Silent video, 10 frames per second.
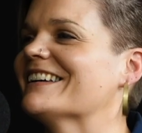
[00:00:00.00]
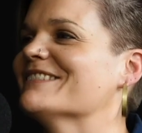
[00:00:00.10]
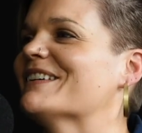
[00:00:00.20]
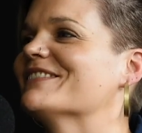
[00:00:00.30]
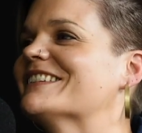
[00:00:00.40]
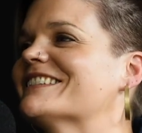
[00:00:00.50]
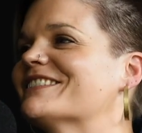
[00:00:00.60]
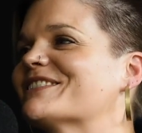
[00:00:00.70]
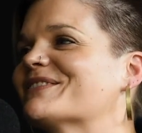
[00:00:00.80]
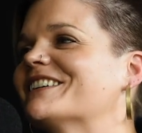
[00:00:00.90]
on in my
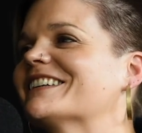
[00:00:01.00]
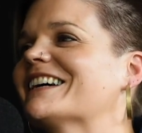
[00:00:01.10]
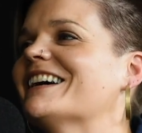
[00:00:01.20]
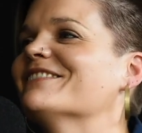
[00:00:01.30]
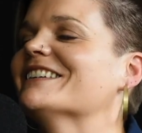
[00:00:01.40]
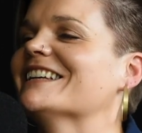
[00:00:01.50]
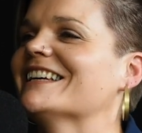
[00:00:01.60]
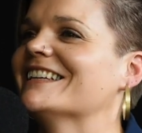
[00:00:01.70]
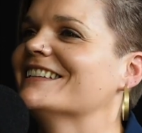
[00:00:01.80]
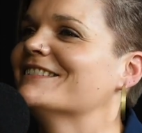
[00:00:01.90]
research work, I went
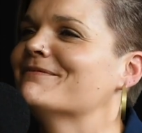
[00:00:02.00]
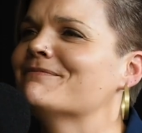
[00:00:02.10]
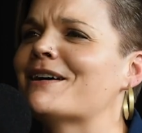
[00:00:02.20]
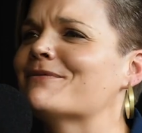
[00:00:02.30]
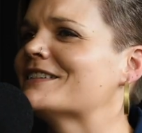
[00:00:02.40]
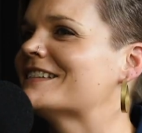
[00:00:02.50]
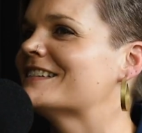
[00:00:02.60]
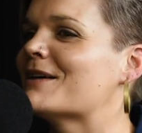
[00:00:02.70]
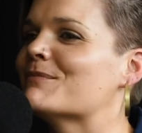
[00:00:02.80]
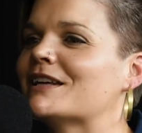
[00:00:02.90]
and met with
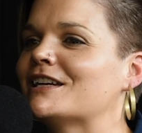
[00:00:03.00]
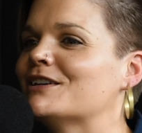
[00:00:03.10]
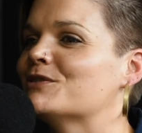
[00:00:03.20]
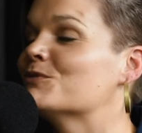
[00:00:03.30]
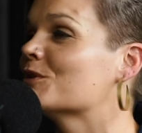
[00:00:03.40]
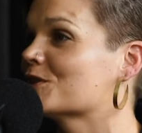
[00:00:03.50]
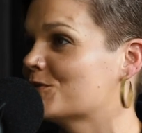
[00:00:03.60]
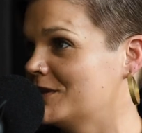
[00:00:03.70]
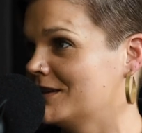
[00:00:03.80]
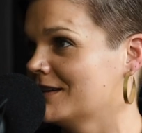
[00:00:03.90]
somebody who
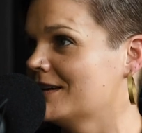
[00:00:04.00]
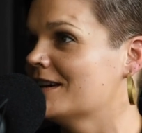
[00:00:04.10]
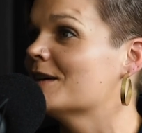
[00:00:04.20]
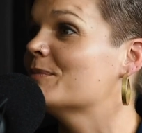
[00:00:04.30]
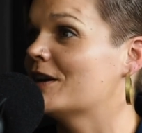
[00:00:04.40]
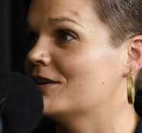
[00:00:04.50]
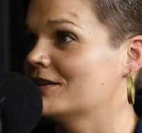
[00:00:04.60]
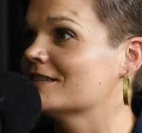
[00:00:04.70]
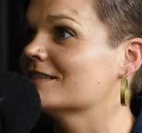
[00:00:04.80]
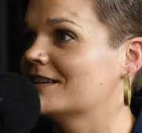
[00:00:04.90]
worked with
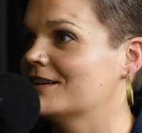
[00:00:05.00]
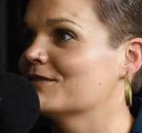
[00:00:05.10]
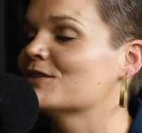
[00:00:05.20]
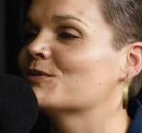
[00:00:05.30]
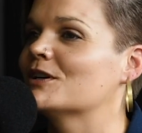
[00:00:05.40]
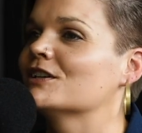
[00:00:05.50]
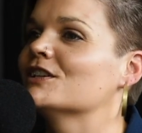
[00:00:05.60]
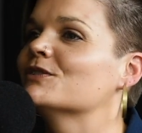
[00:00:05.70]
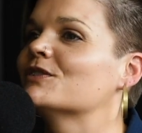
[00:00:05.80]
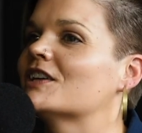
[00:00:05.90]
parents of queer
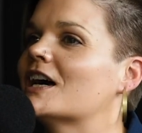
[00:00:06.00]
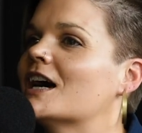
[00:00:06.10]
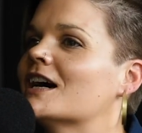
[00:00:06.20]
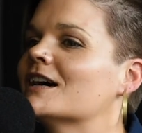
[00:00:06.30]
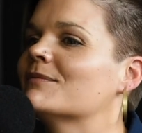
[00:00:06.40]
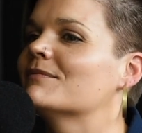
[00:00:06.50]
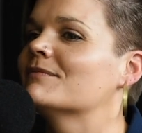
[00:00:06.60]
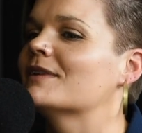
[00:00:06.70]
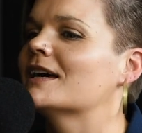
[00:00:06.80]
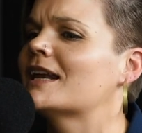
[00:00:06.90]
youth.
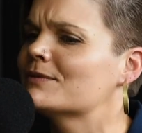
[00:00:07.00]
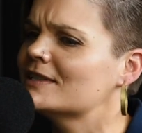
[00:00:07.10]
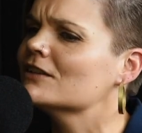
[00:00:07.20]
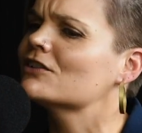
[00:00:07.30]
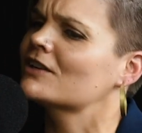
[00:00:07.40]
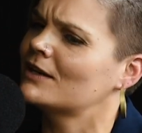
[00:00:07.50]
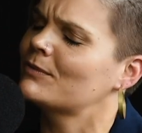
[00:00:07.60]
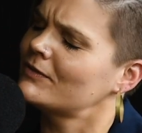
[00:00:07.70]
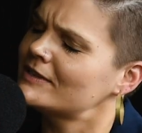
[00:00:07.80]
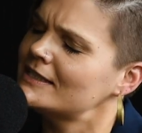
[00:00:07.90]
And I was telling her kind of
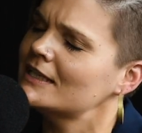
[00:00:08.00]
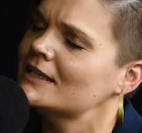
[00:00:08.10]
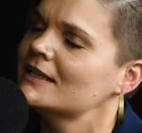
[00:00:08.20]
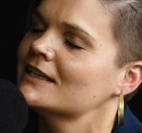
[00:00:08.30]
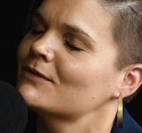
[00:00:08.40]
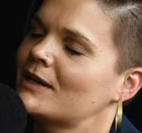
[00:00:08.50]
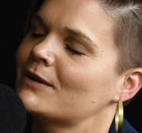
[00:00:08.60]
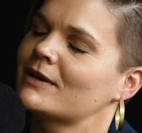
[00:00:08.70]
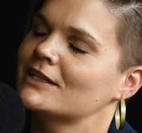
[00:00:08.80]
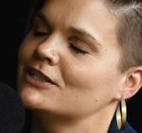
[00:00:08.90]
what I was thinking and what
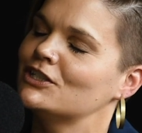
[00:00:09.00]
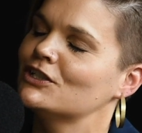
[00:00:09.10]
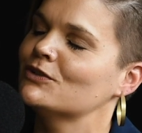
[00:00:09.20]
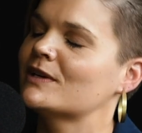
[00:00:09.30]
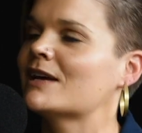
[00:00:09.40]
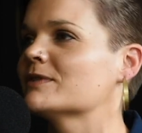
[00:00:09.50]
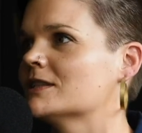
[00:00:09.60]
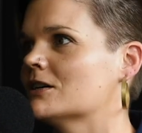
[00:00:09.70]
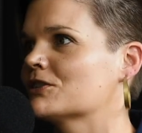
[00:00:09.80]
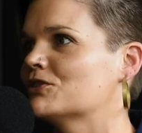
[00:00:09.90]
I wanted to do. And I was
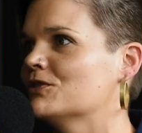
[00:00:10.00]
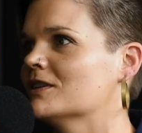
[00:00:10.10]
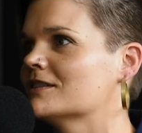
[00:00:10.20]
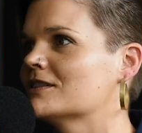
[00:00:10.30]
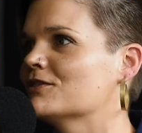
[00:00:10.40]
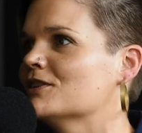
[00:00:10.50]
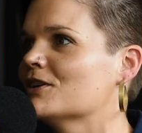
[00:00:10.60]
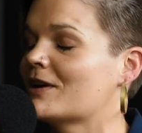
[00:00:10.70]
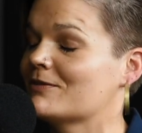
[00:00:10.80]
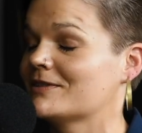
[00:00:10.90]
a doc student. So,
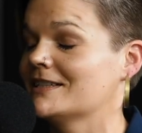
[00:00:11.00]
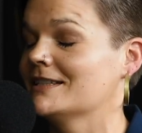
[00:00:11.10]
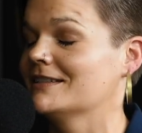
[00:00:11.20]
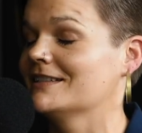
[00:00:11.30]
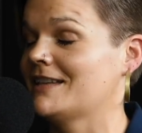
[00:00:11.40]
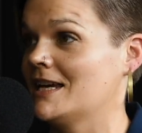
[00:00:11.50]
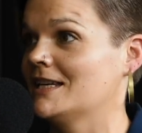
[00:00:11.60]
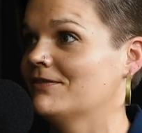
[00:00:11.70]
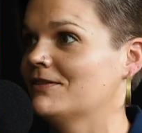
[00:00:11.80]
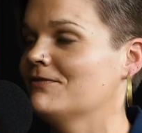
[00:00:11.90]
I was
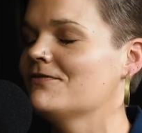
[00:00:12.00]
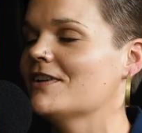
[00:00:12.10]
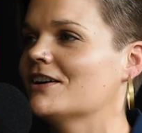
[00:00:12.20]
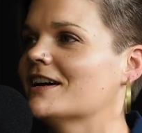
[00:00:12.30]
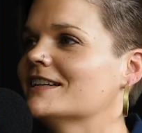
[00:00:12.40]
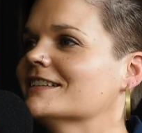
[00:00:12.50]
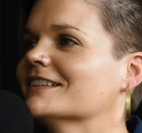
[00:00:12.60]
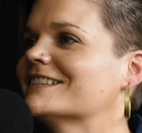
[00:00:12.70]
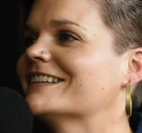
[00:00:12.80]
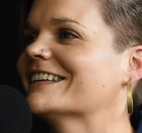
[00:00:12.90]
naive and very
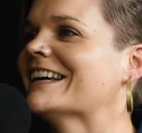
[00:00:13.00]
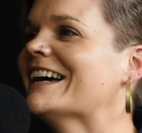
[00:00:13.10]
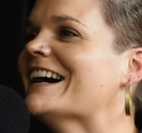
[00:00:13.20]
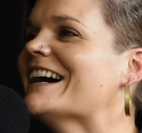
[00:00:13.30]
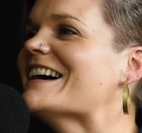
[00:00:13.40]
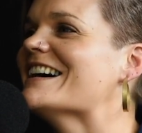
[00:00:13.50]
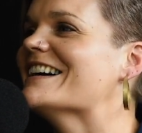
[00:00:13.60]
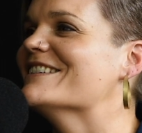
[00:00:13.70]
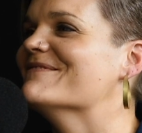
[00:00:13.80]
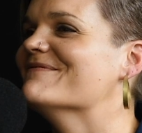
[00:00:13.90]
idealistic.
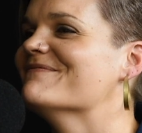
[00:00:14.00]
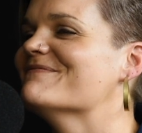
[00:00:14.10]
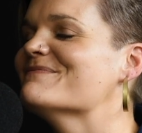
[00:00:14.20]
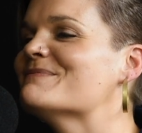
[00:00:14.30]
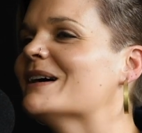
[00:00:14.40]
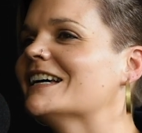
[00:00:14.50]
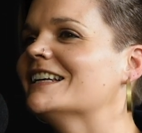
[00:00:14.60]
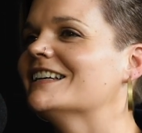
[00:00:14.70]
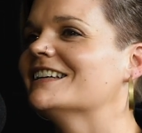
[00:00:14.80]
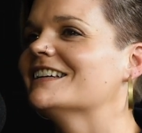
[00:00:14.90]

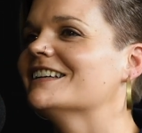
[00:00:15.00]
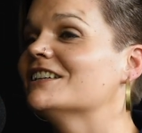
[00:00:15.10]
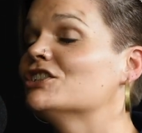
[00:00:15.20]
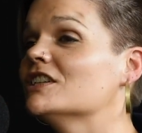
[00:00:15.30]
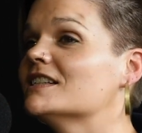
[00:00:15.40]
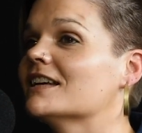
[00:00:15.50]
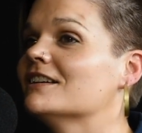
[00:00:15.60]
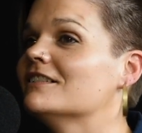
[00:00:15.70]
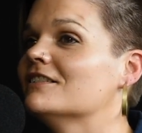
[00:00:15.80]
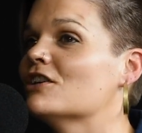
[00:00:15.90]
But she
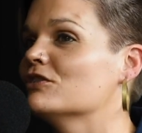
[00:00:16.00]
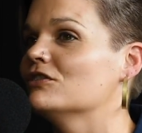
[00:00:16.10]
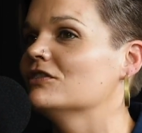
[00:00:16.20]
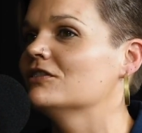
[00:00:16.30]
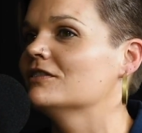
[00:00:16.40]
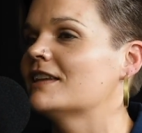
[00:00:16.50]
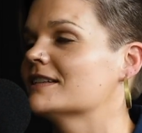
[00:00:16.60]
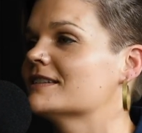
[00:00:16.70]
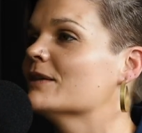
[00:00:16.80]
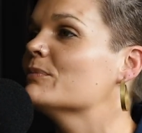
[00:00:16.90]
said, no,
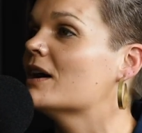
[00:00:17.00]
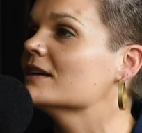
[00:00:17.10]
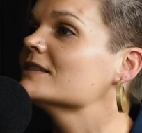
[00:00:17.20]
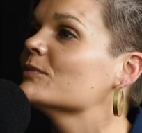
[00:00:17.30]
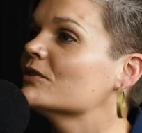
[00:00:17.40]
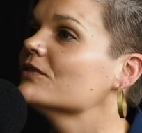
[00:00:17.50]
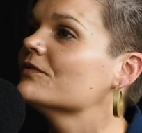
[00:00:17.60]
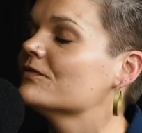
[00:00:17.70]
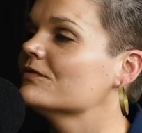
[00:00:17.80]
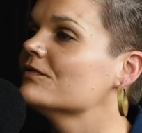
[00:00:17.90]
that's not
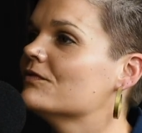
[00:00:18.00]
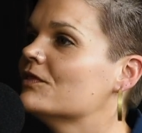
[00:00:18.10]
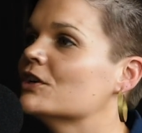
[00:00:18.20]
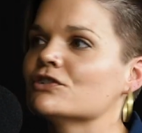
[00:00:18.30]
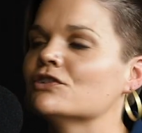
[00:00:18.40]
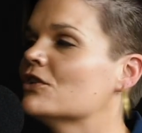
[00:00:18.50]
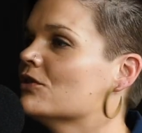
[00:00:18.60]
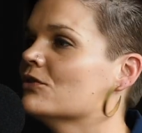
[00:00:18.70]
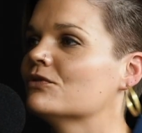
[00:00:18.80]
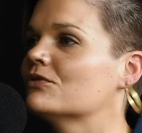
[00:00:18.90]
possible. There's
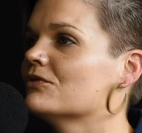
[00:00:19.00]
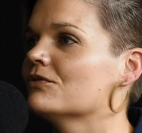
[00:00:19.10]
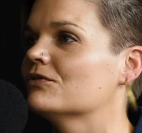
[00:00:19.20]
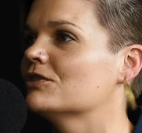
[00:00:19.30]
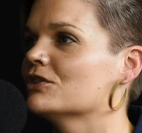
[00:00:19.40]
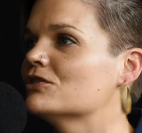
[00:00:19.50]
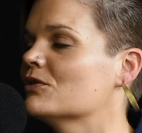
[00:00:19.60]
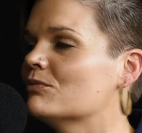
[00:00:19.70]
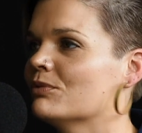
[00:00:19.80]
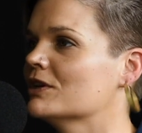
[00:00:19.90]
no
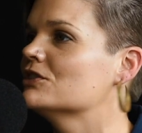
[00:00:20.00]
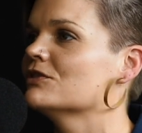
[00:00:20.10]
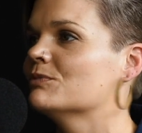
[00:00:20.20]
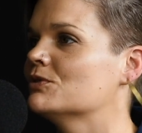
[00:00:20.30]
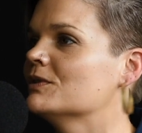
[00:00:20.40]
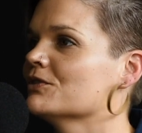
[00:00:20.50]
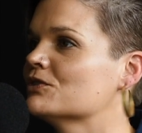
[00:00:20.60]
bridge between